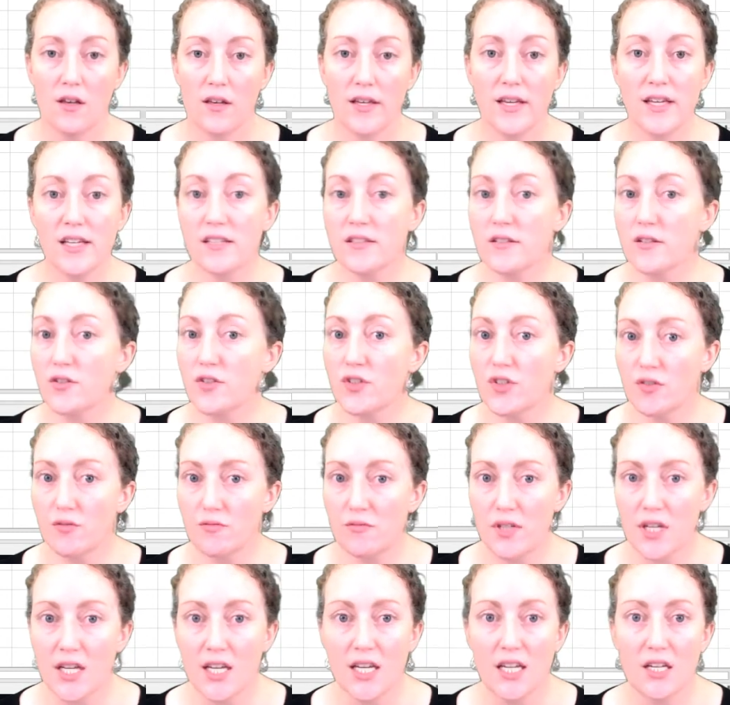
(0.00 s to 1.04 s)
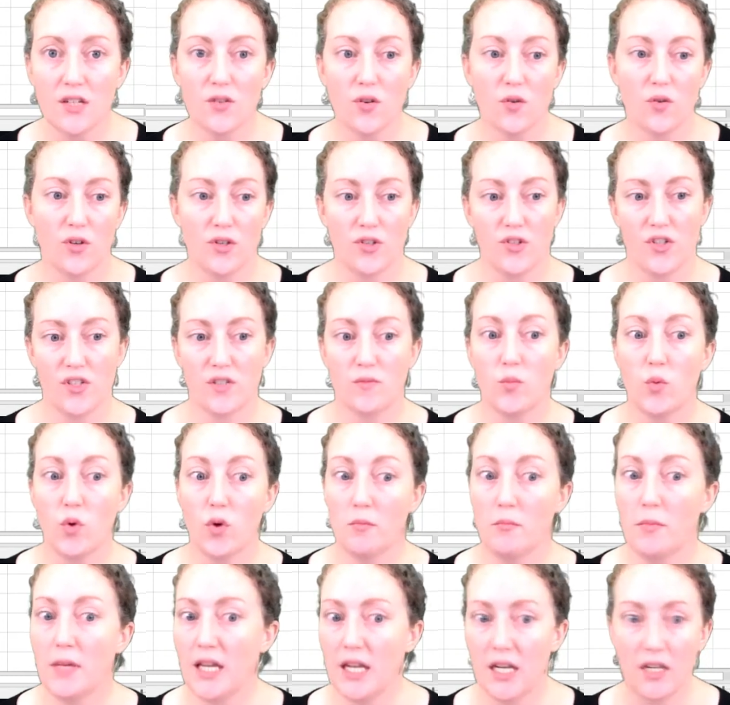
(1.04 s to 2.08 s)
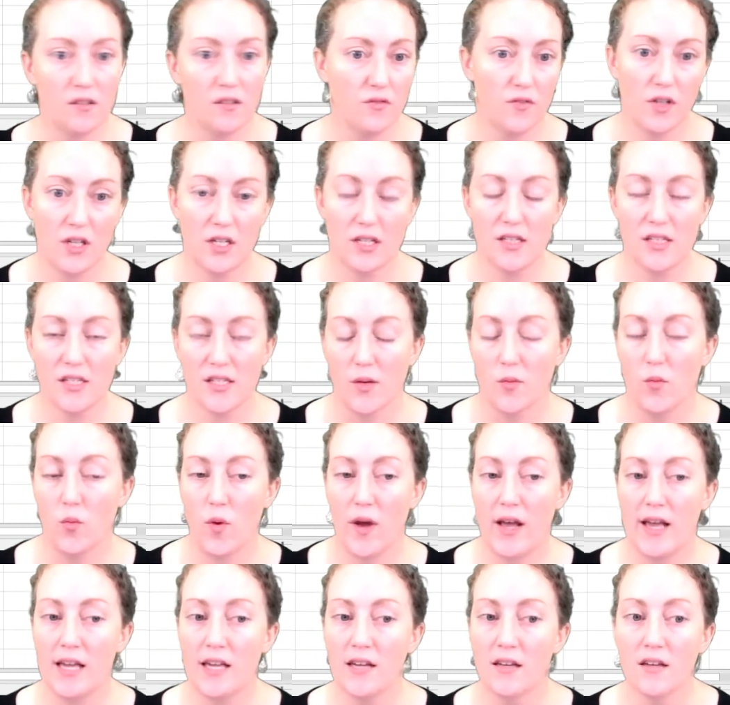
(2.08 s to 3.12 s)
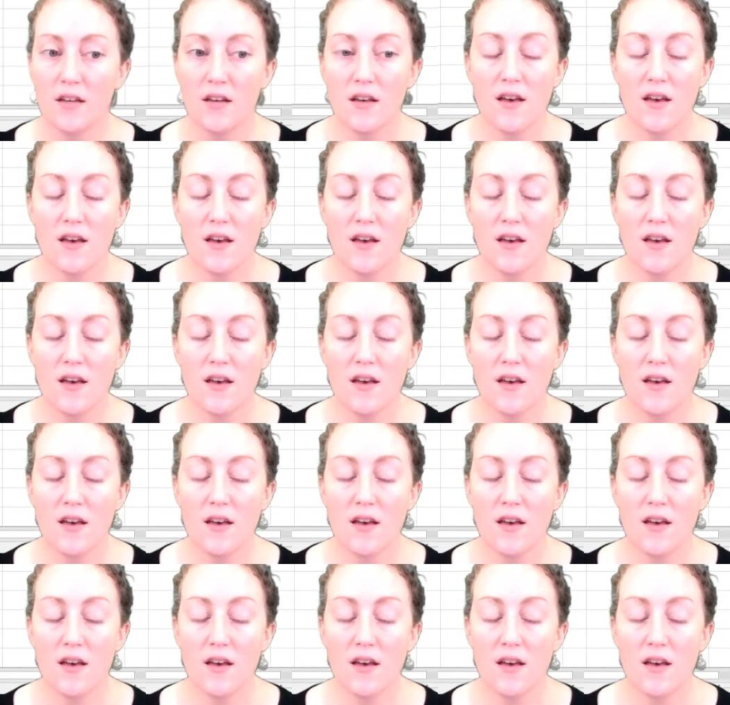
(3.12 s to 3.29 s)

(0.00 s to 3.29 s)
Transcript: easier to read or just more meaningful in some way.